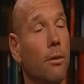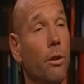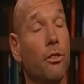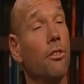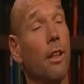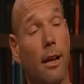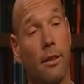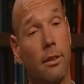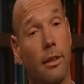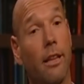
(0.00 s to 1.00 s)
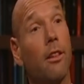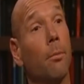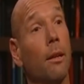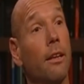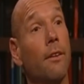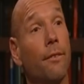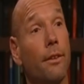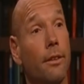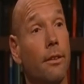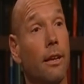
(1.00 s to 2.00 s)
just started to get the belief
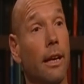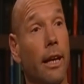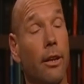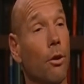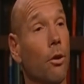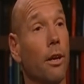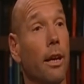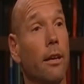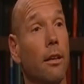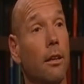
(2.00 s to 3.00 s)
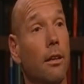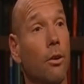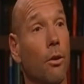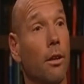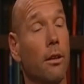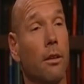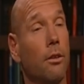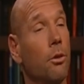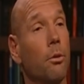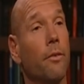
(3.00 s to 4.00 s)
and got on a got on a
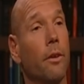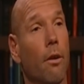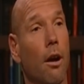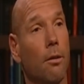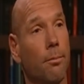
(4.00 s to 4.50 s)
terrific roll.